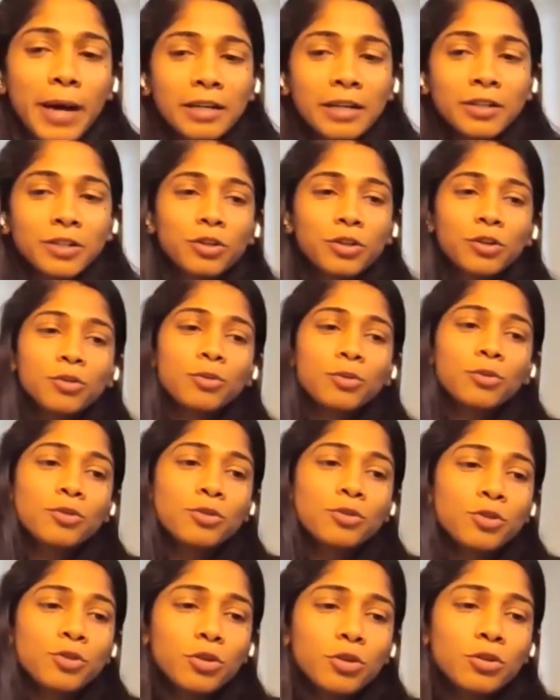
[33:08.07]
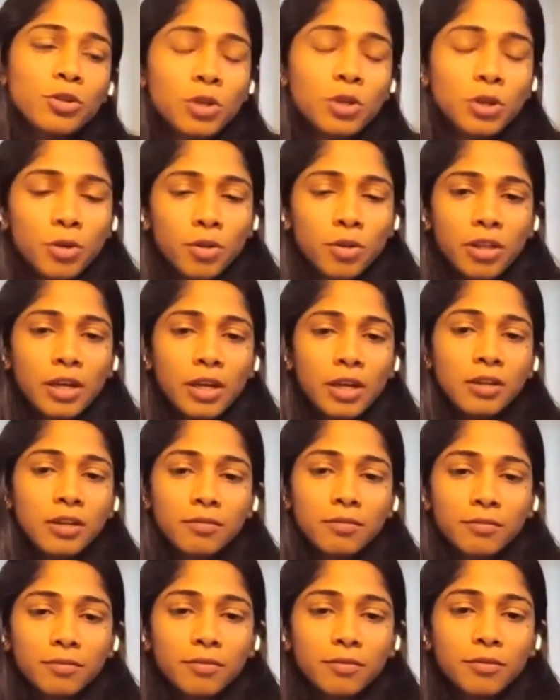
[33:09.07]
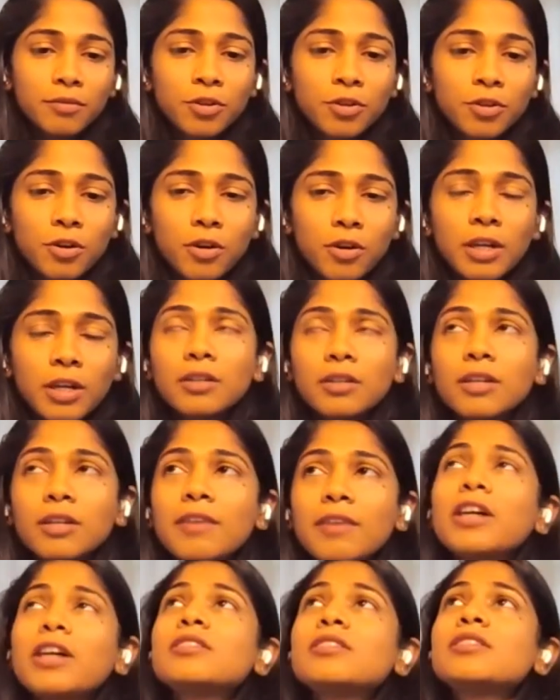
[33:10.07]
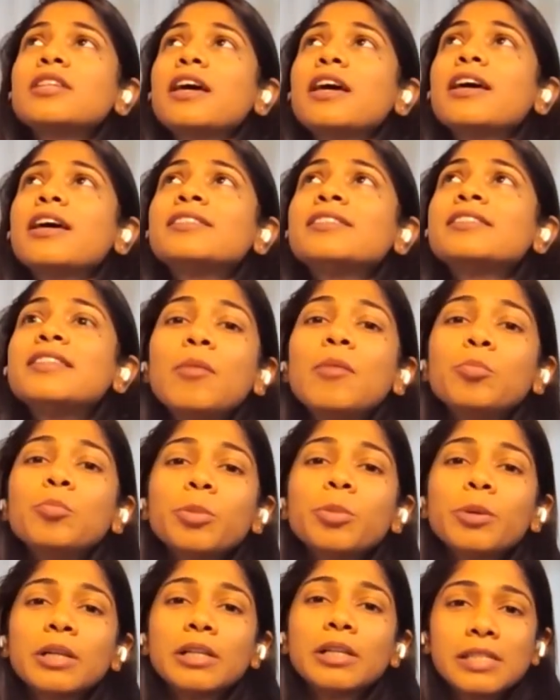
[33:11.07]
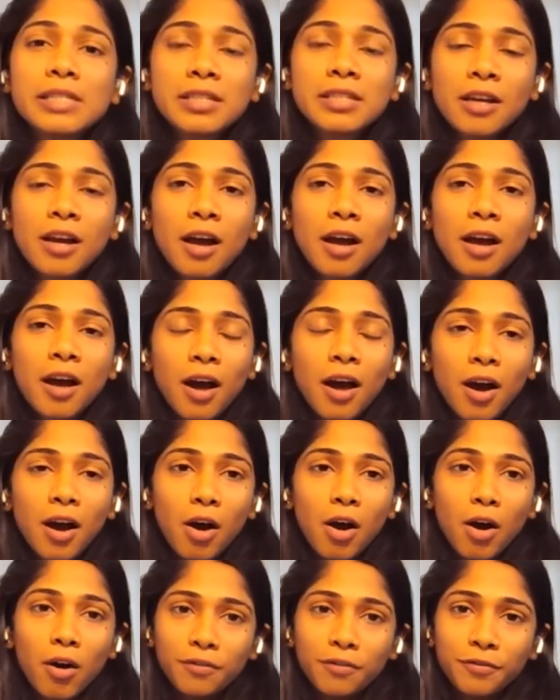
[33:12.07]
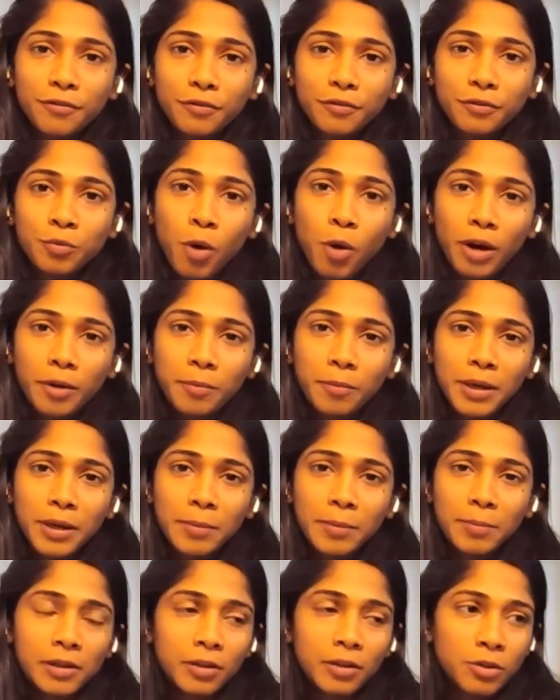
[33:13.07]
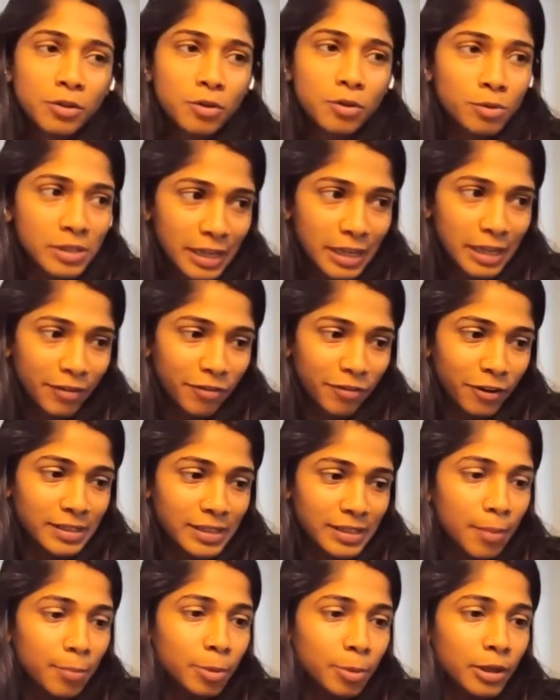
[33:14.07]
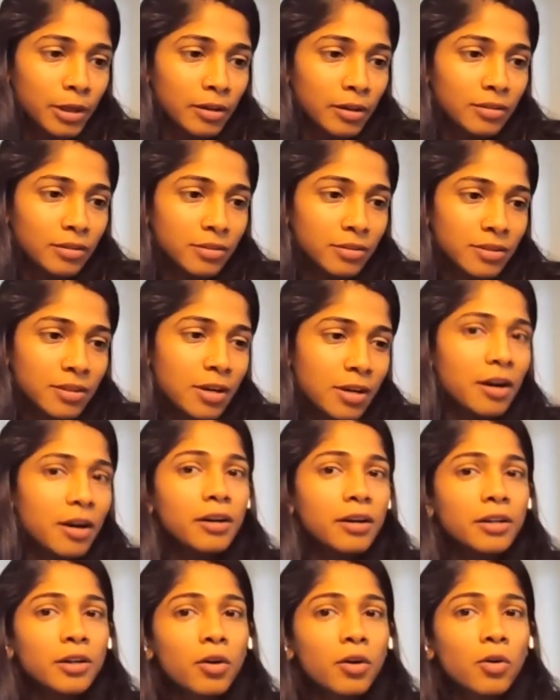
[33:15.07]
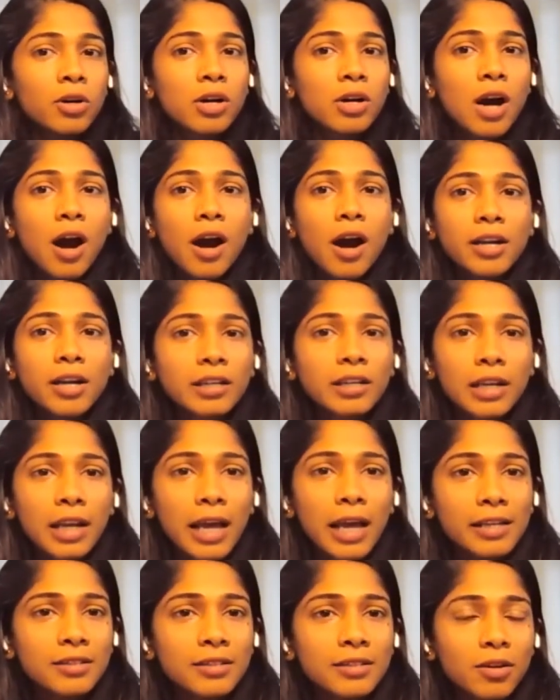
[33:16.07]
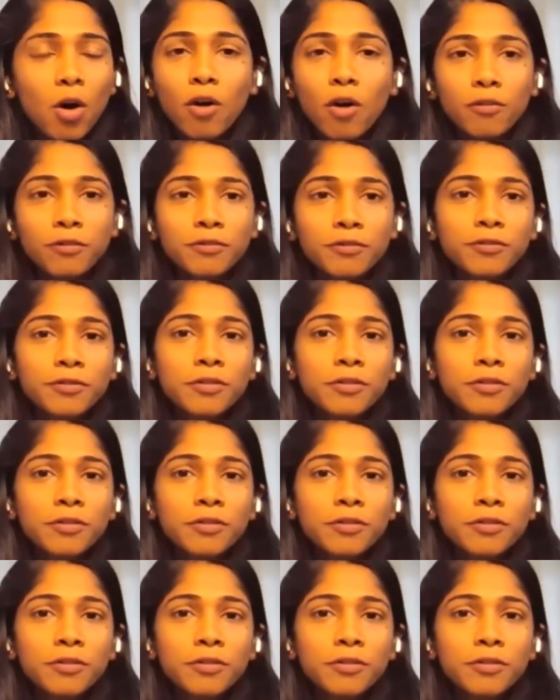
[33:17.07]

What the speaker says: back to you. Do you think you can give us, say, examples of what people could do? Say, for example, turn your garden lights off.